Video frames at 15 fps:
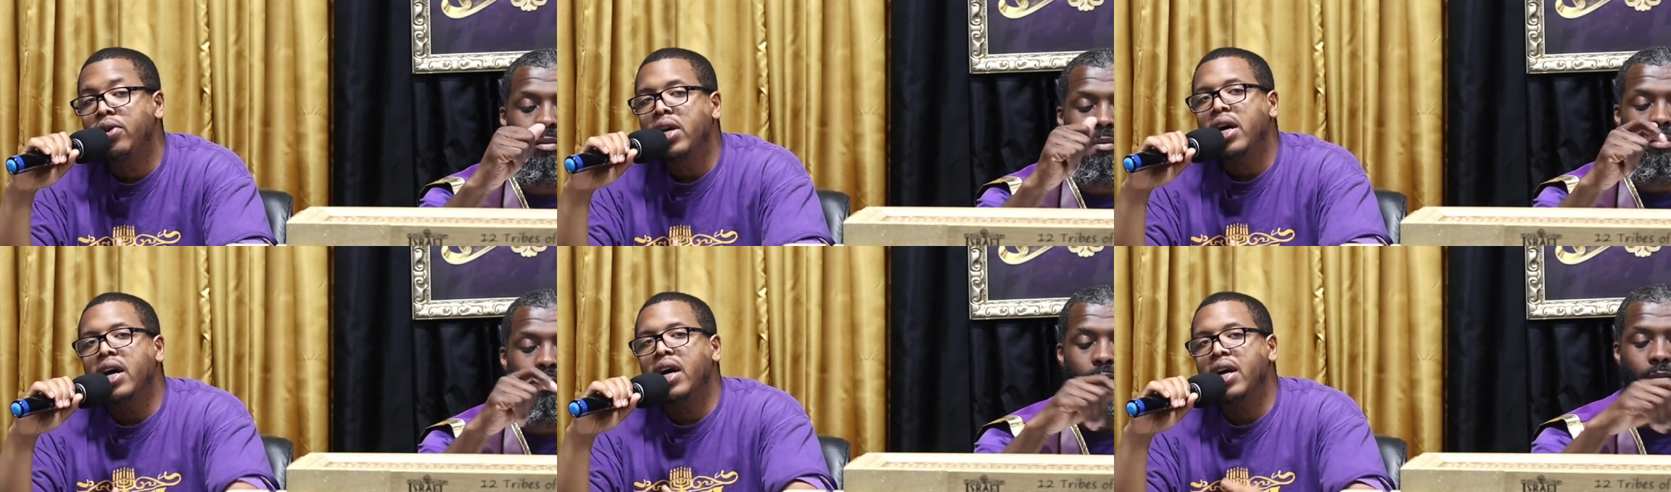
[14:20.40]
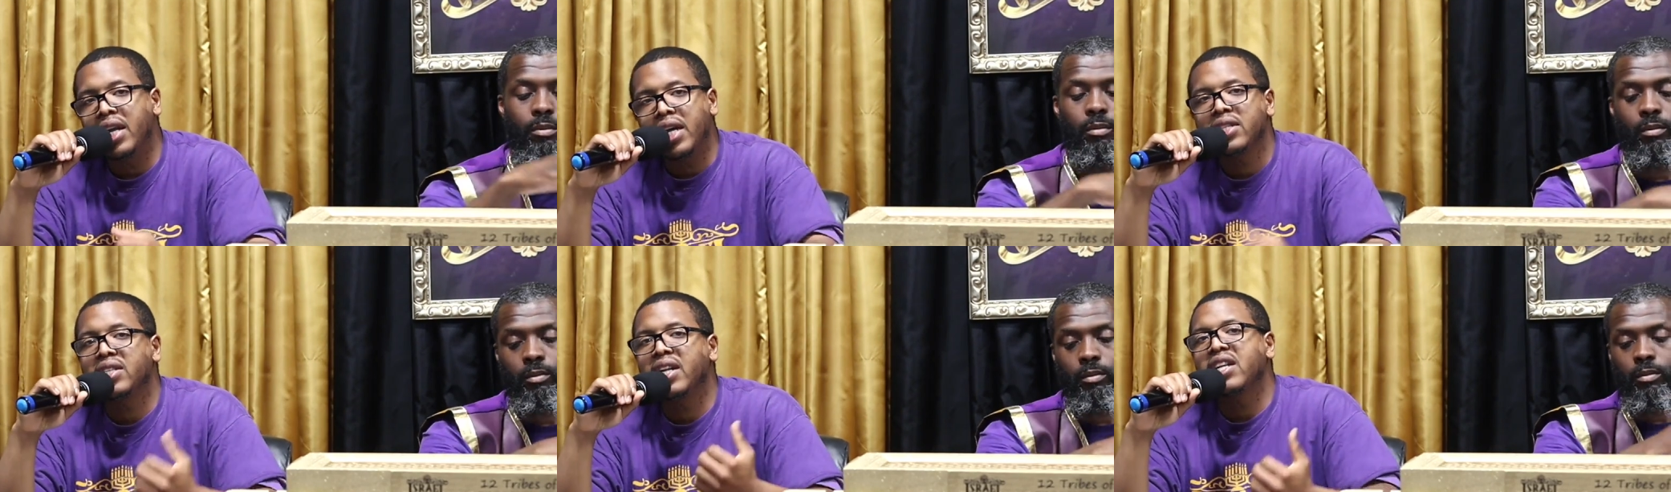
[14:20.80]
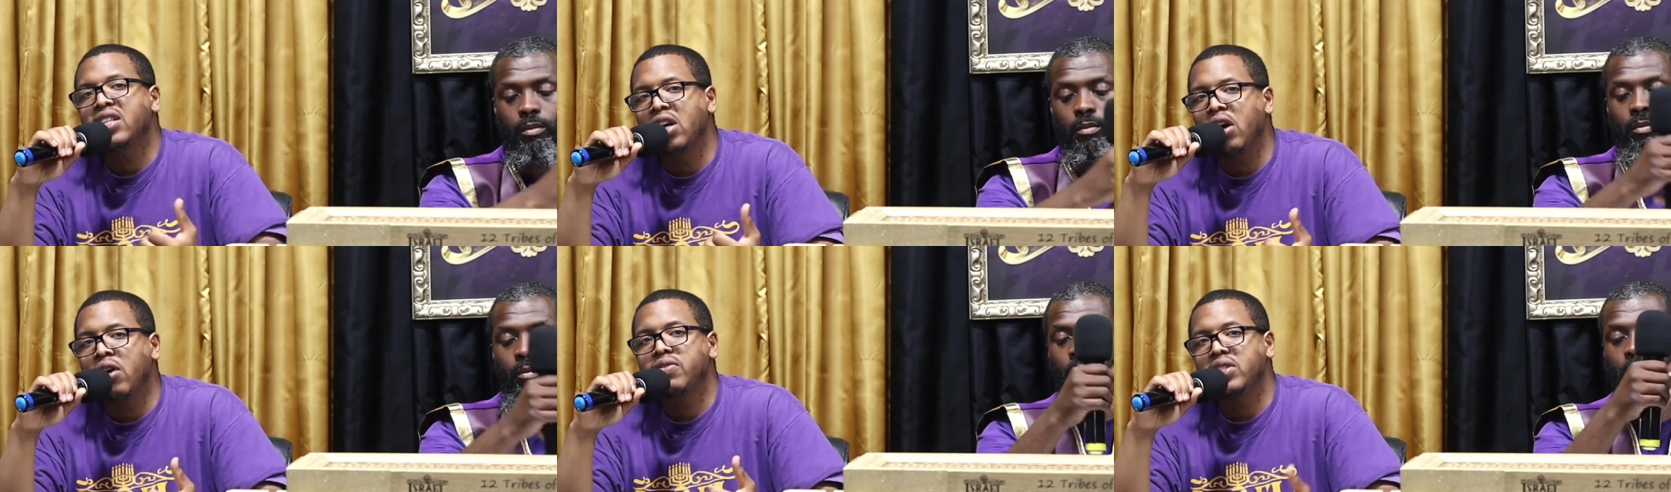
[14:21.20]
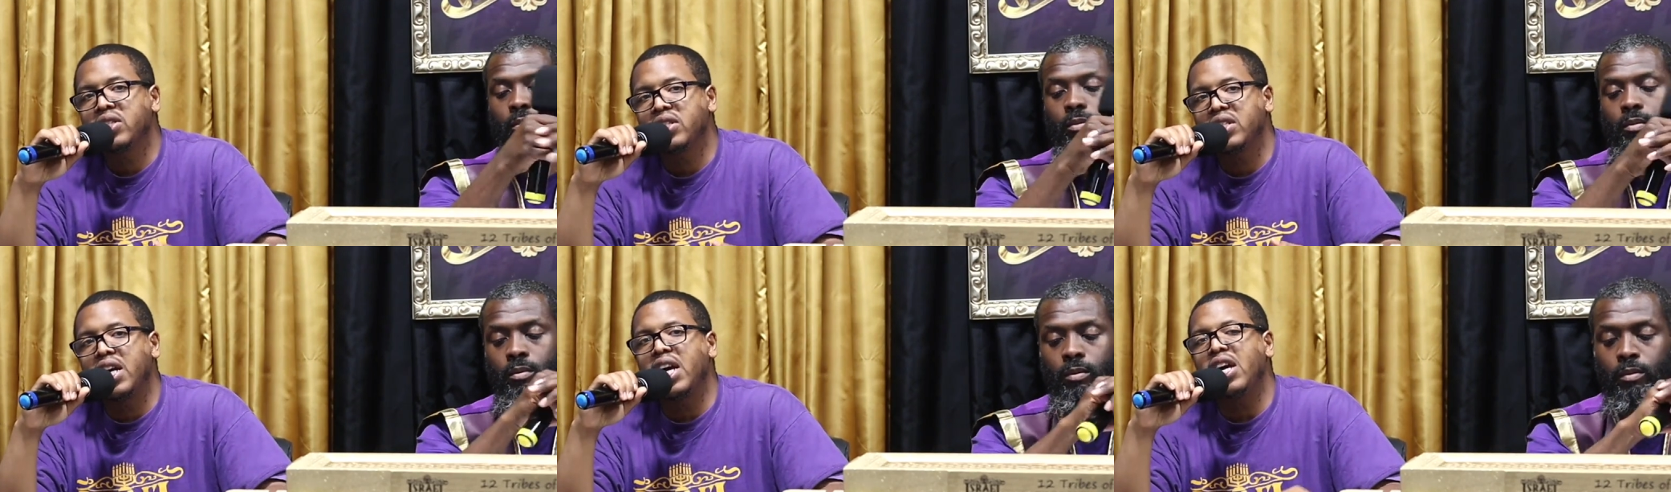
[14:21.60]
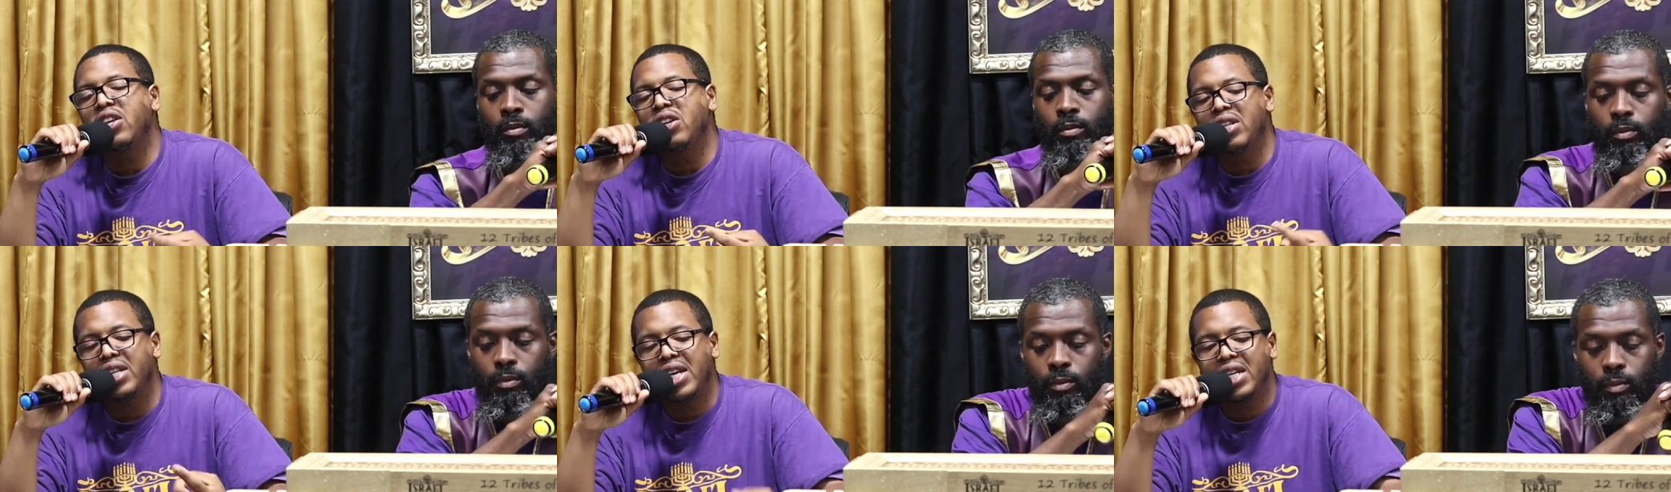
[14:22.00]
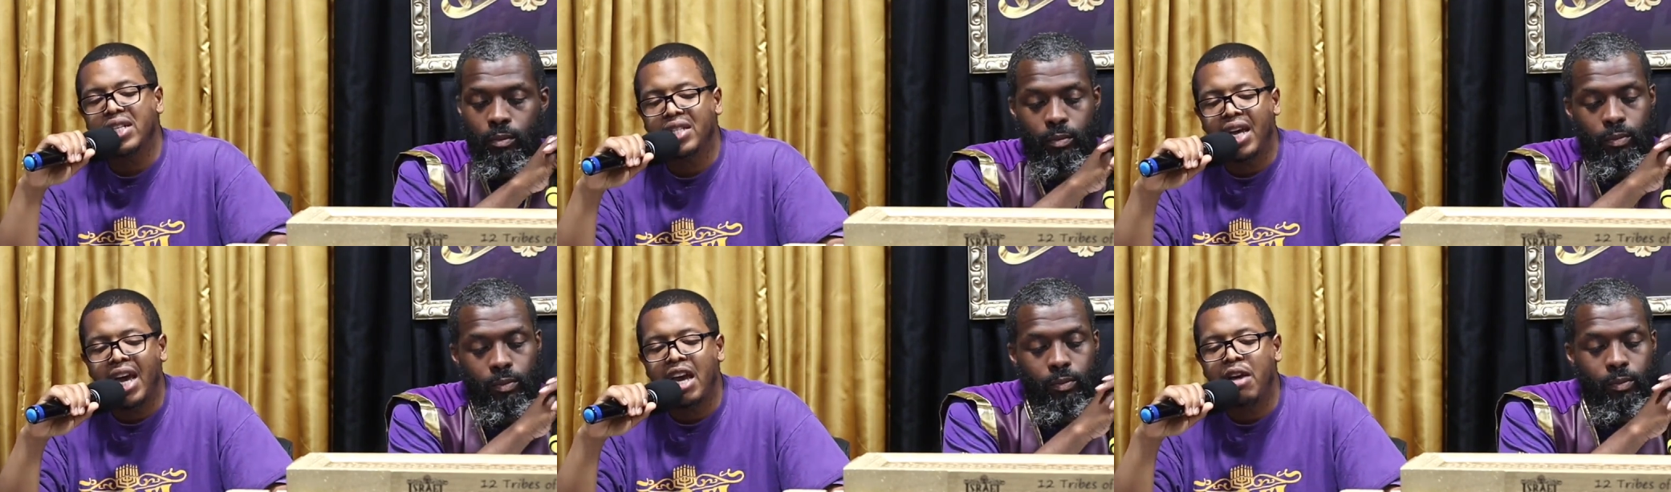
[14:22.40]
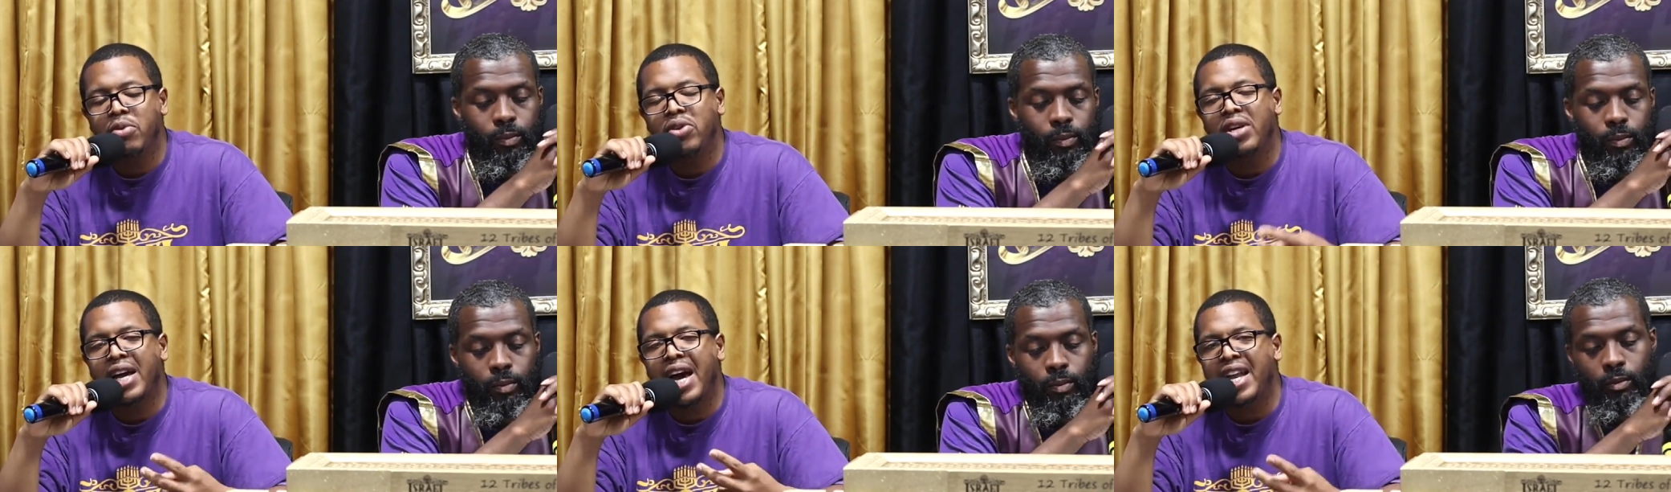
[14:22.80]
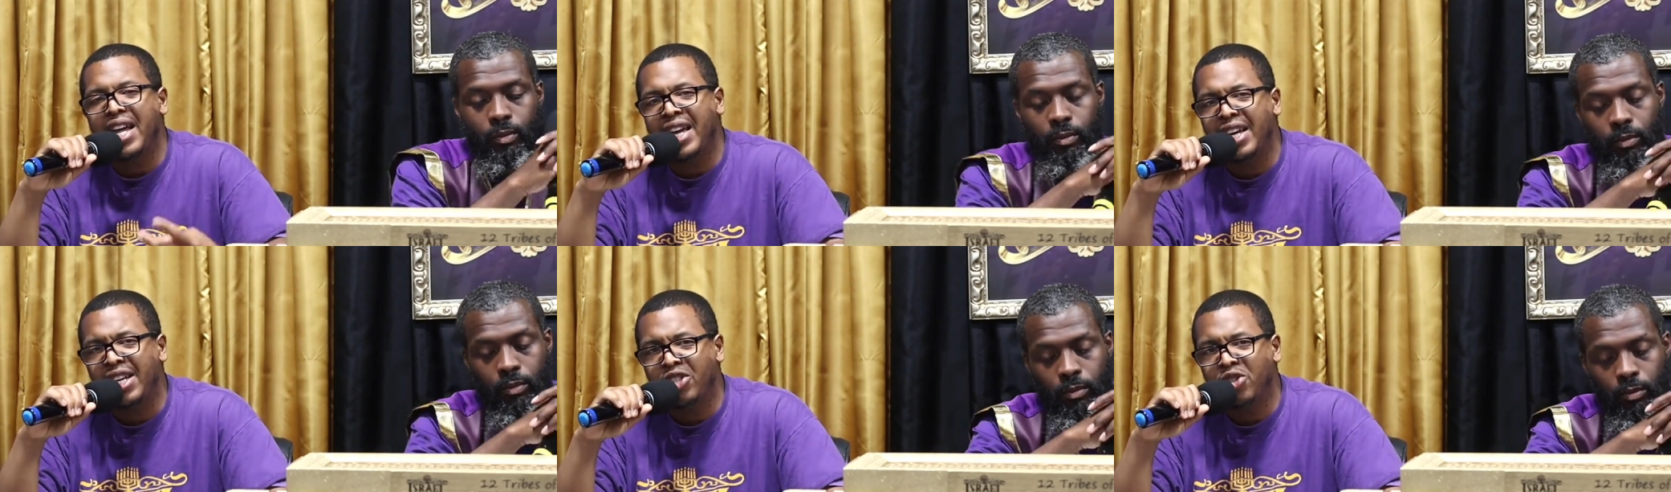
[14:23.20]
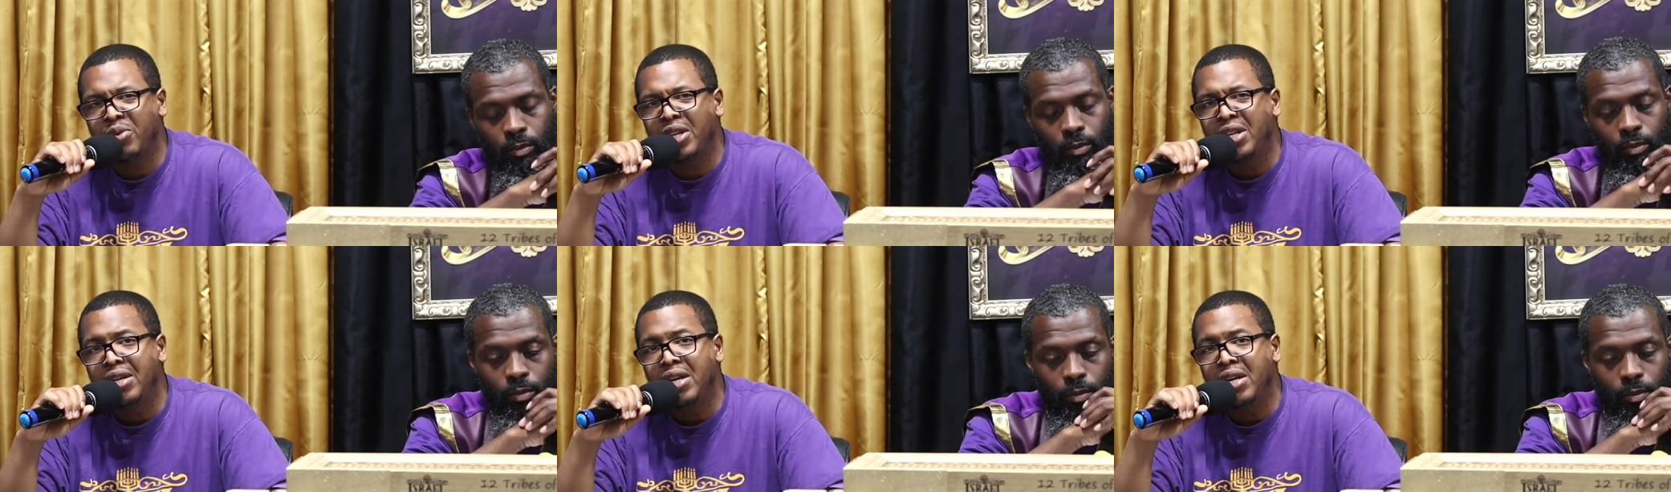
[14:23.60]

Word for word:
Speaker 1: unless, like the officer said, you're disabled, you got an injury,